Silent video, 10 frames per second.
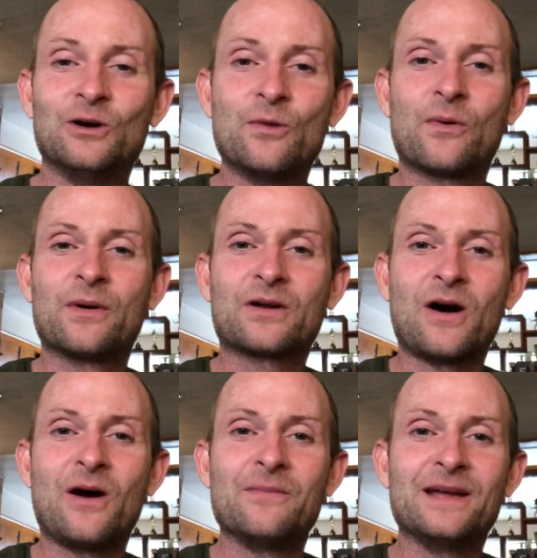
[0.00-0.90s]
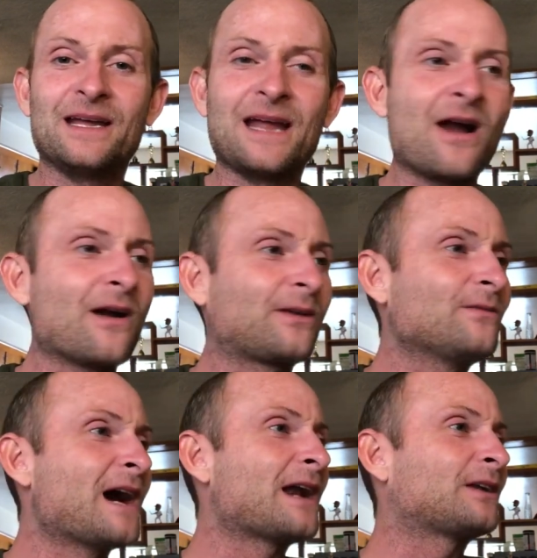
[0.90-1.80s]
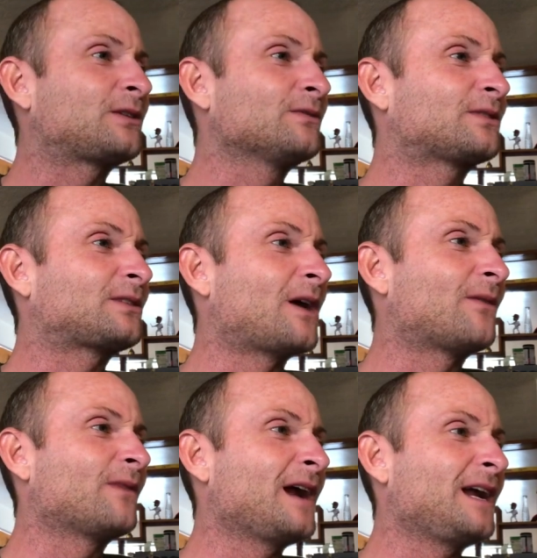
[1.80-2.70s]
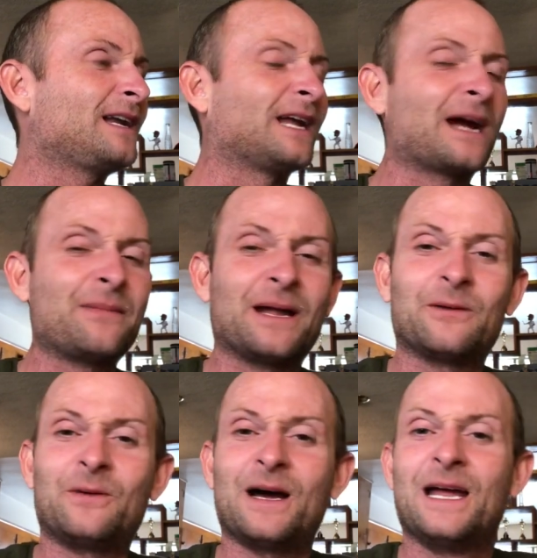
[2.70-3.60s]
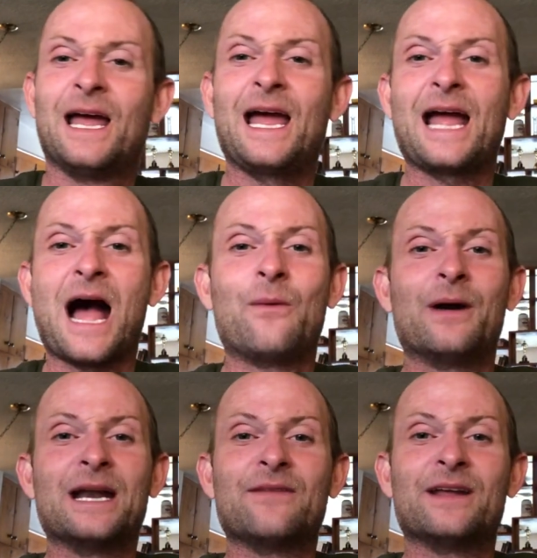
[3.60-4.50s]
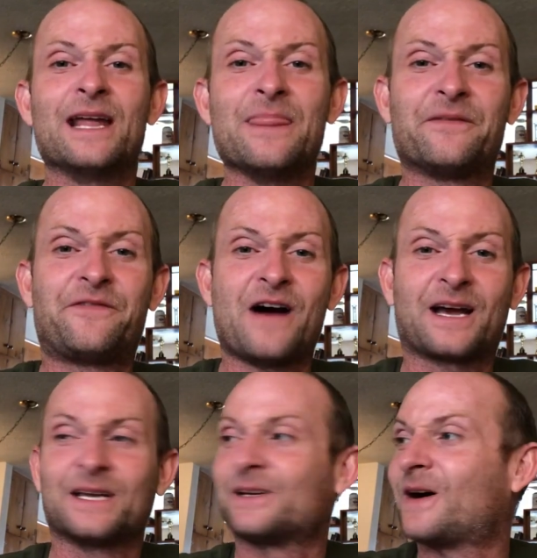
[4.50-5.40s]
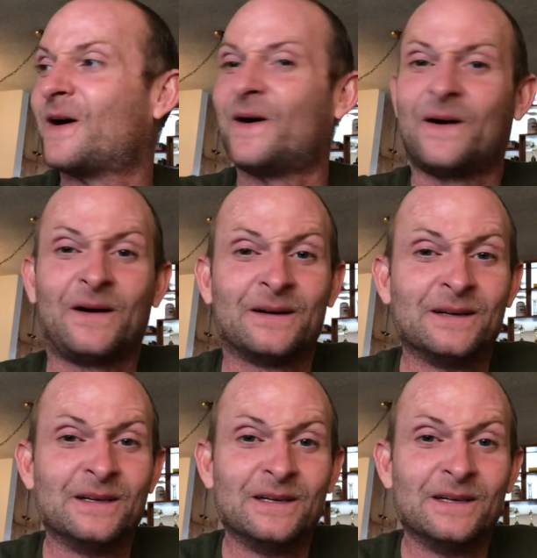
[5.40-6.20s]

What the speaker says: Uber would call me. Eric, you got a 2-star rating. I'm like, what? Hey, I wasn't even in the fucking car.